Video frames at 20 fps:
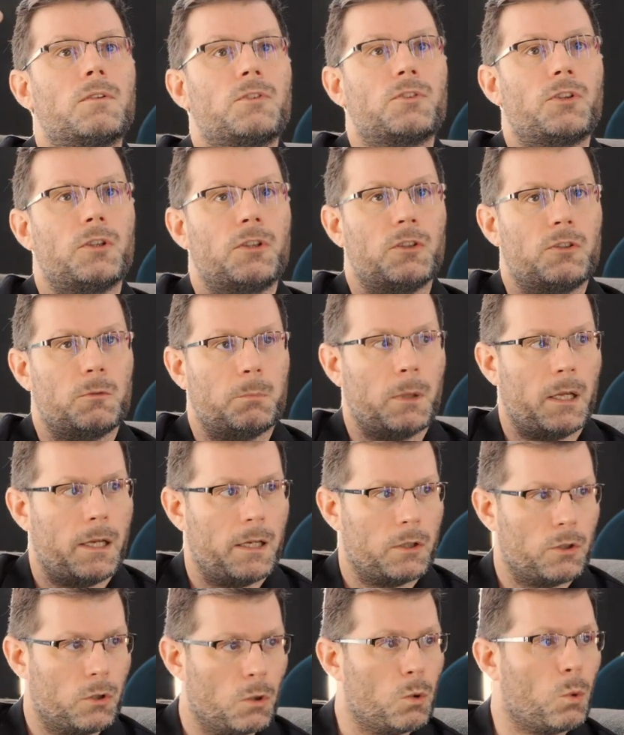to display
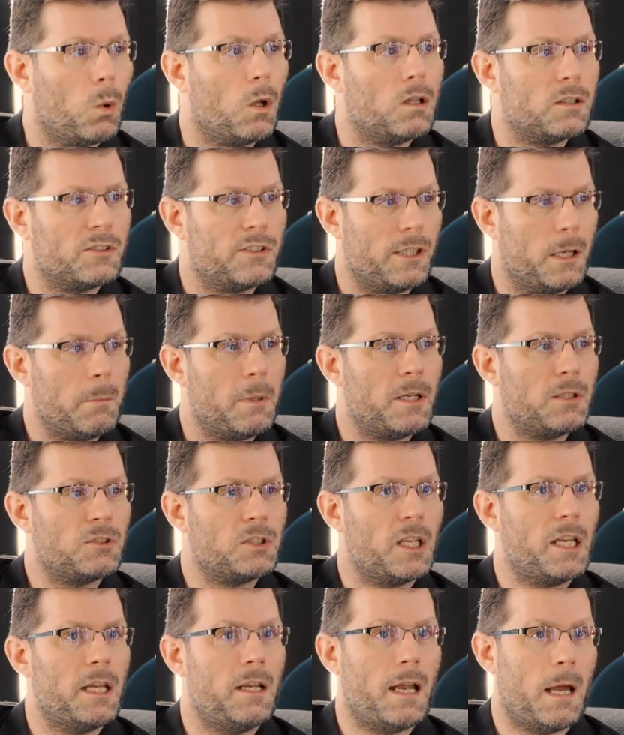a good quality
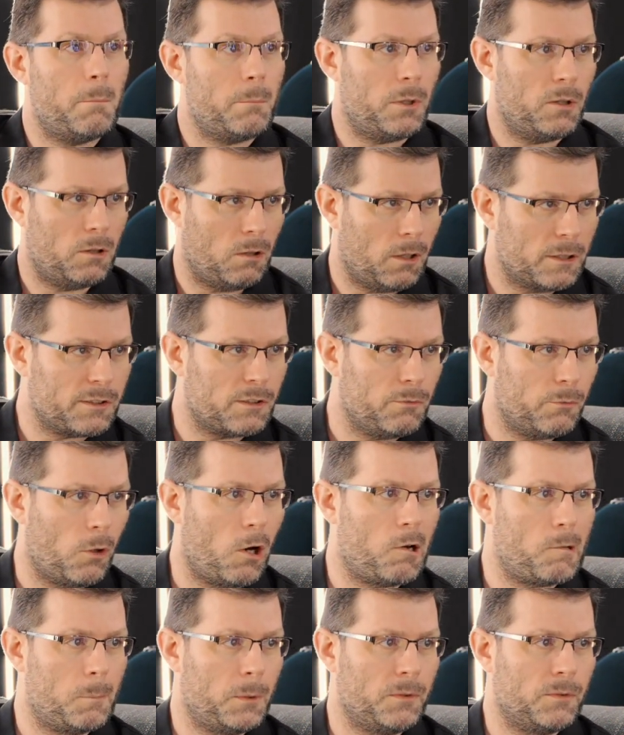image in ambient light
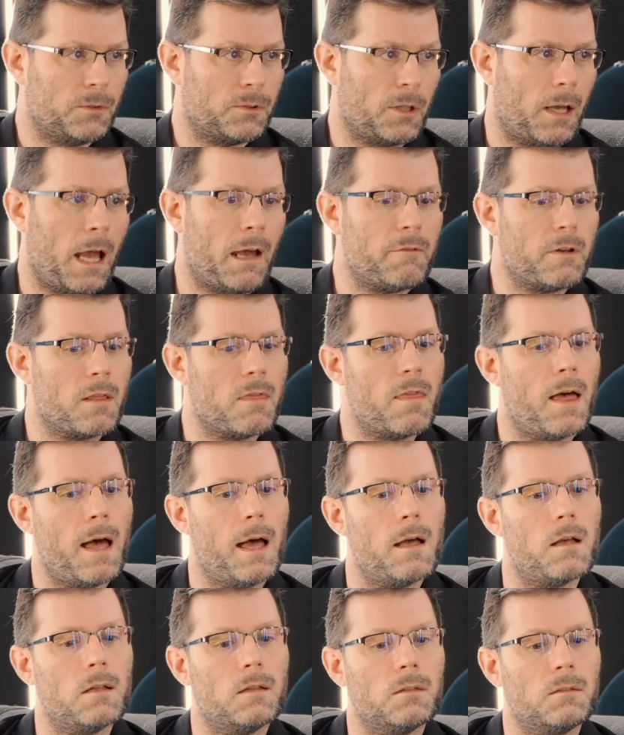environments. So having
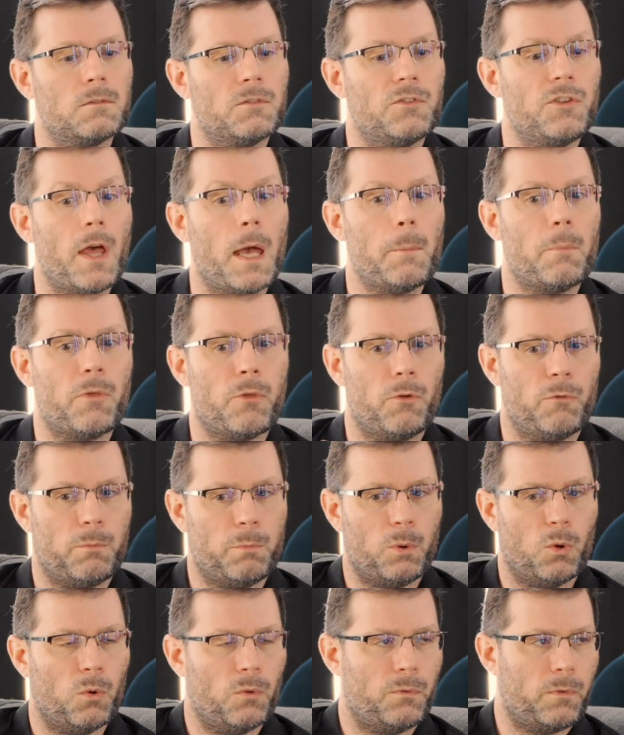that depth of
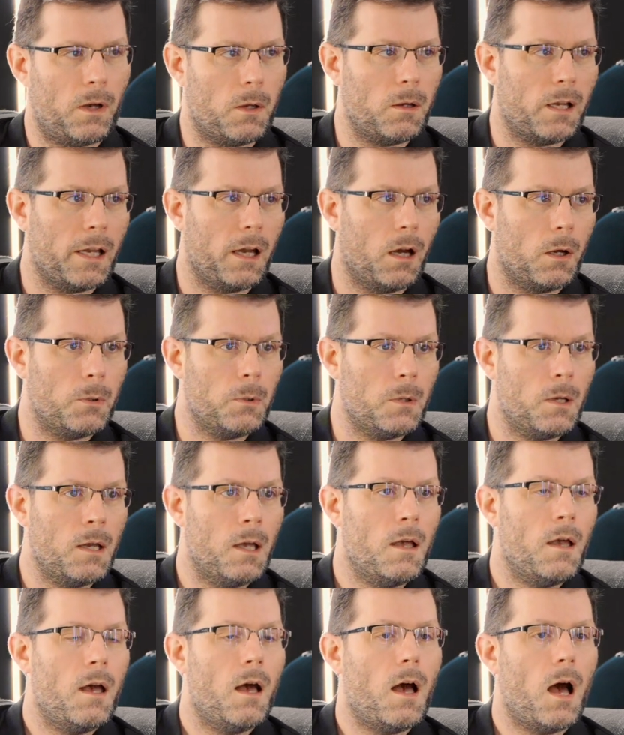portfolio
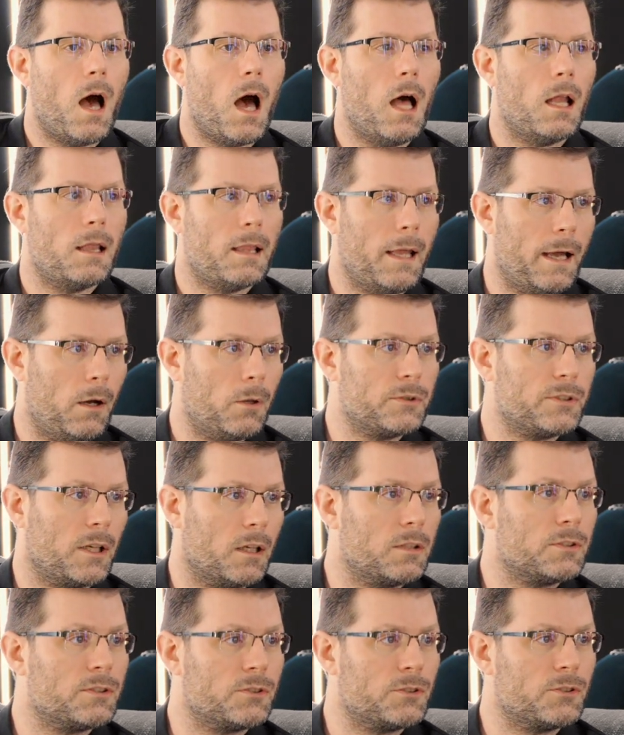allows
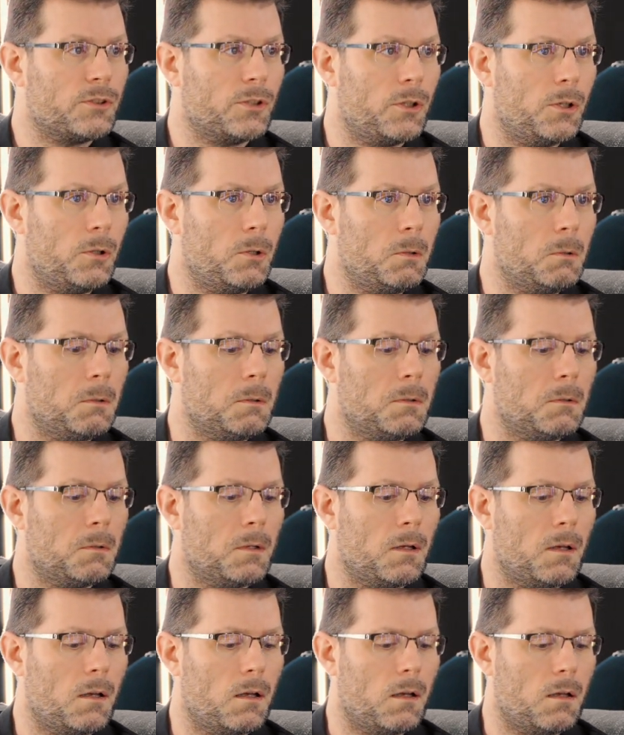us to
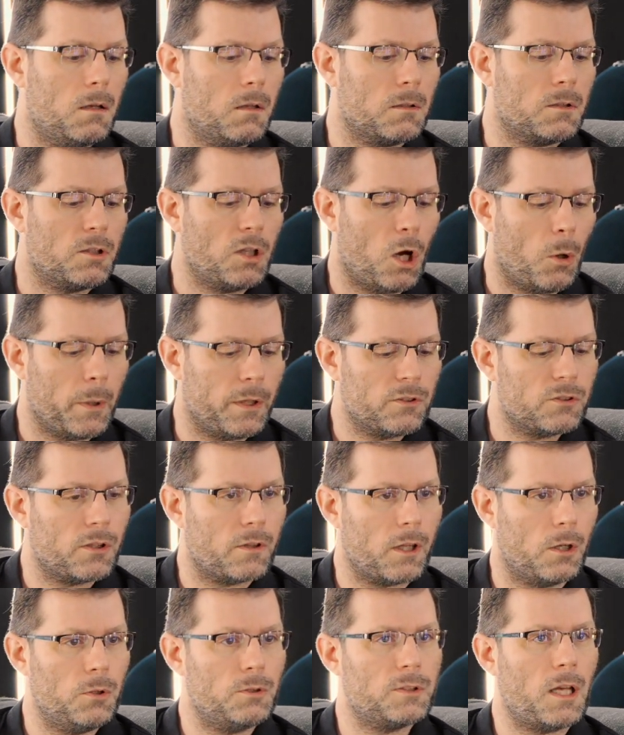go into
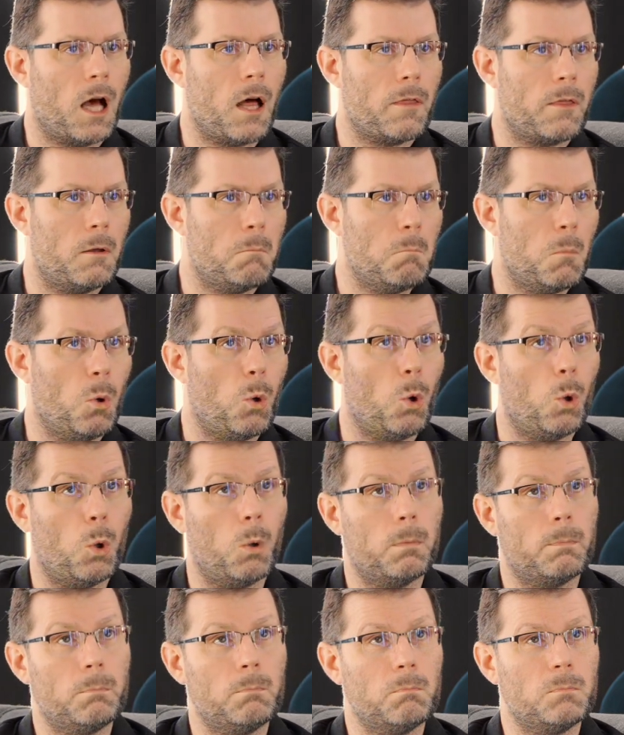those other more
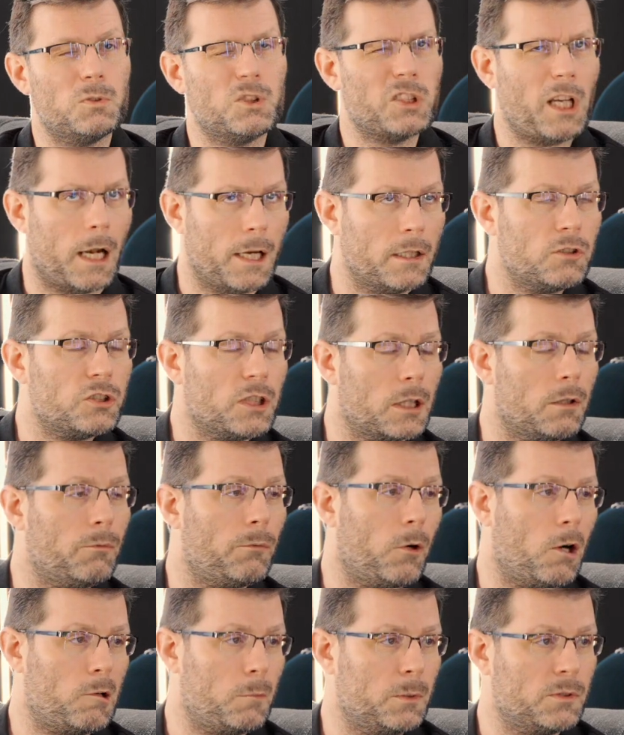challenging
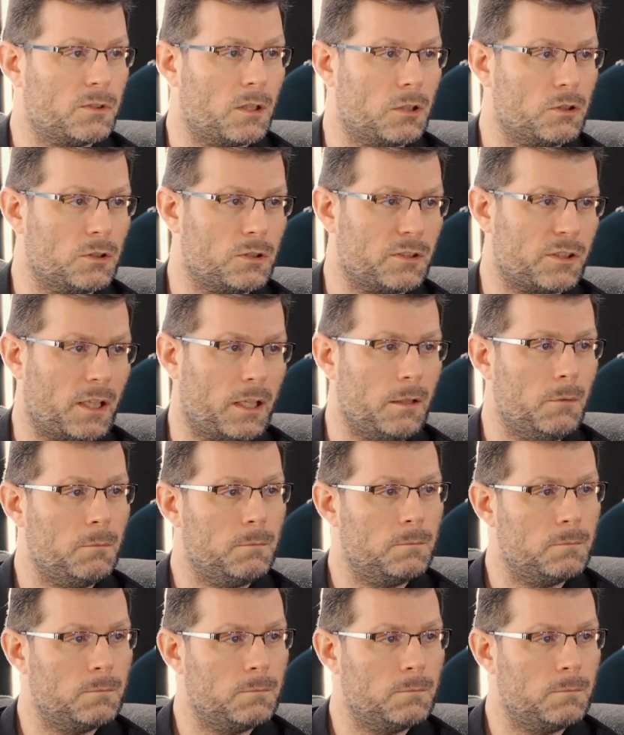environments, I should say.